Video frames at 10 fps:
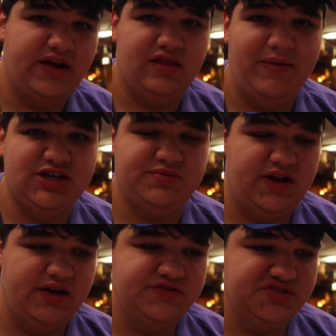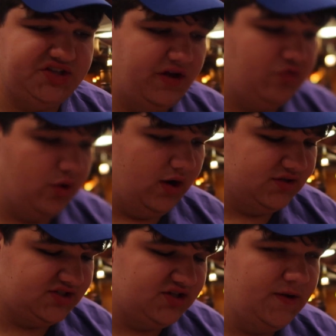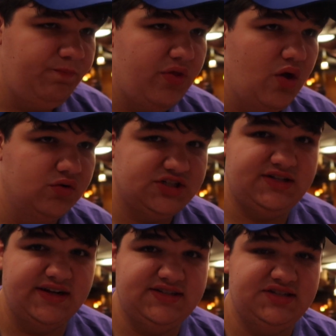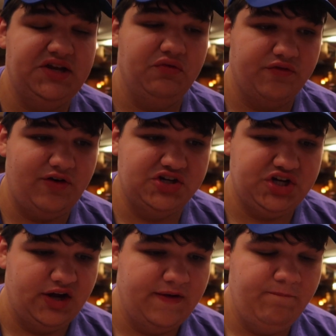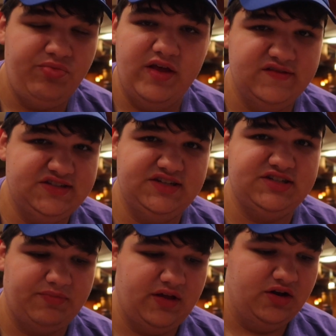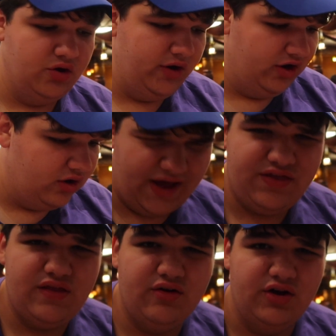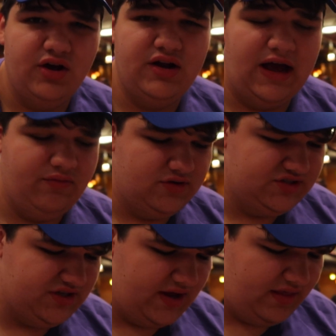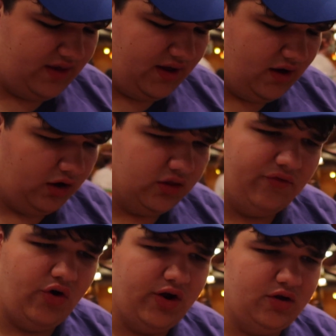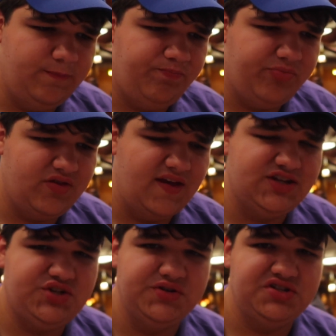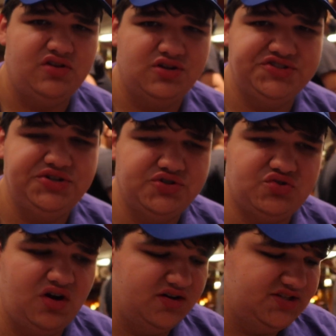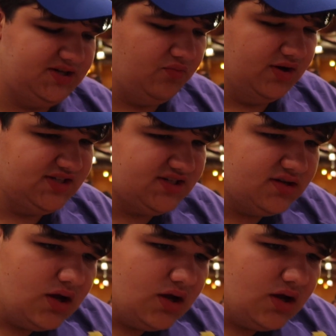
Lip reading: like the mashed potatoes you see everywhere else, which is nice to see, refreshing to see something new here. I think they're good. I will say the olive oil taste is a little too strong in some ways.